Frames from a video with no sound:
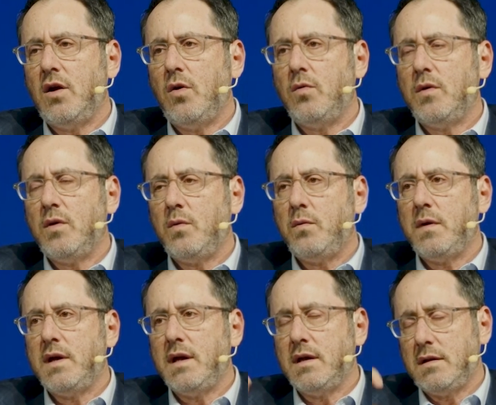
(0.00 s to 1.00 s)
and
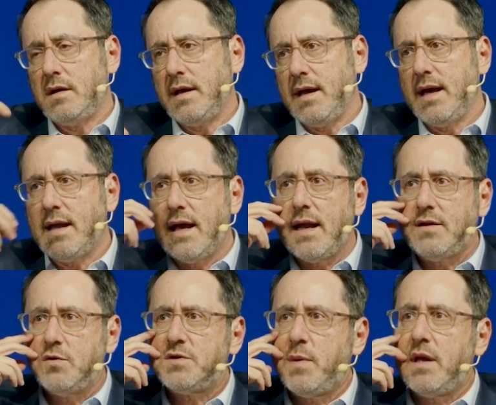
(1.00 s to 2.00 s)

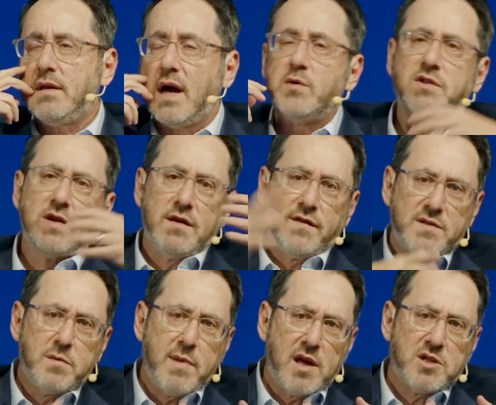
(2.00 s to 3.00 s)
I was on the
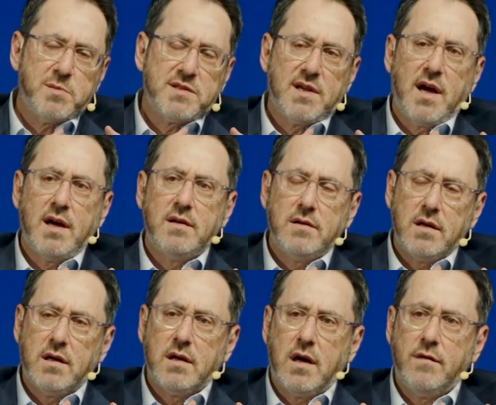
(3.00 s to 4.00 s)
investment management side
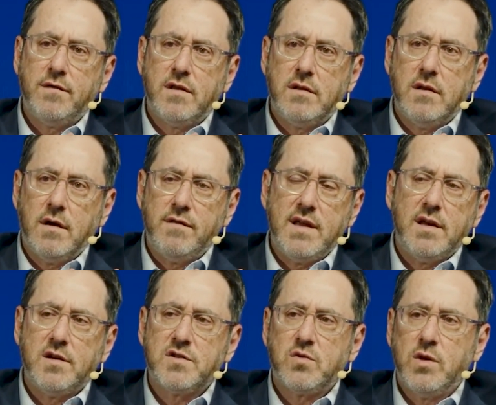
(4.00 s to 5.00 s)
of the
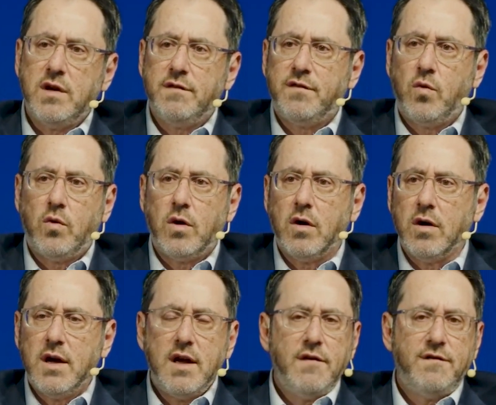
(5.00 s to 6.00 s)
industry
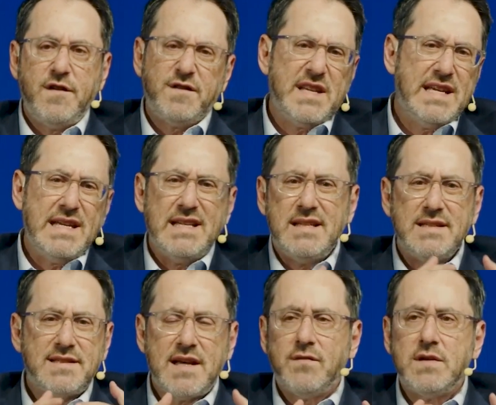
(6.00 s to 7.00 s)
for
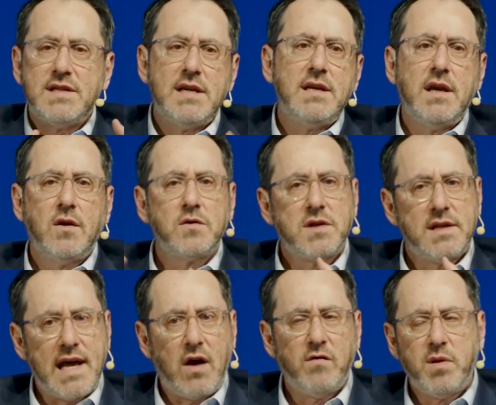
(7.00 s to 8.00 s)
15, 17 years,
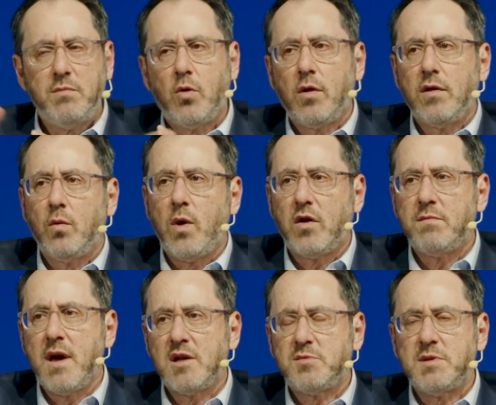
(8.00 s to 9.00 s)
and now I've been more on the wealth
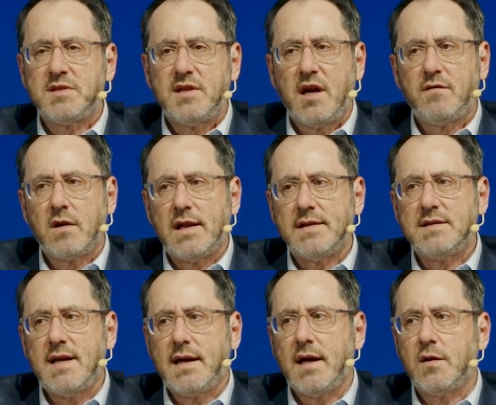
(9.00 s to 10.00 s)
management side for the
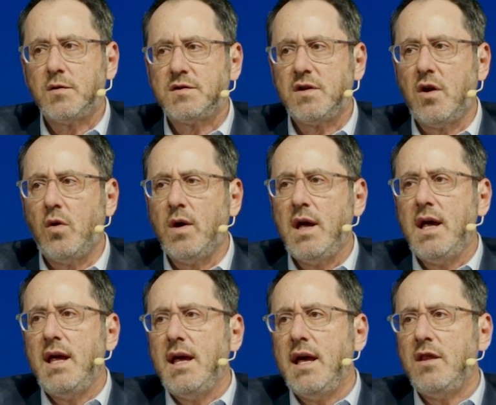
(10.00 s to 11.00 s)
last decade or so.
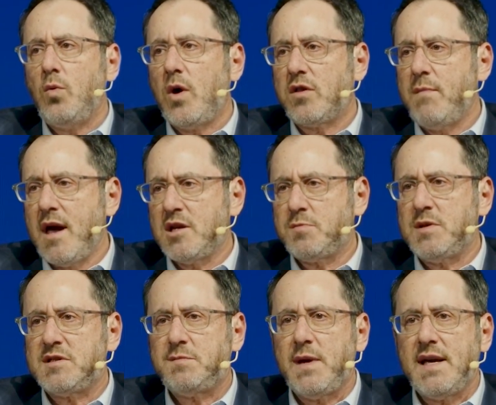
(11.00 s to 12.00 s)
In the wealth
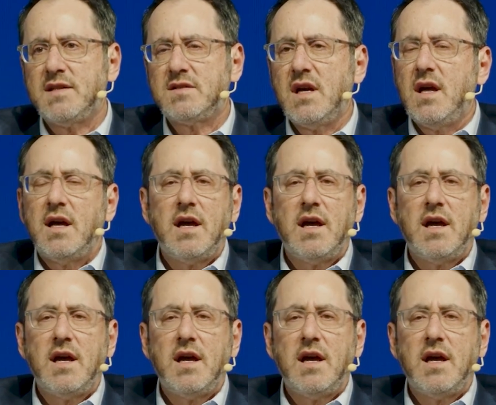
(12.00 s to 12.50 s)
management space,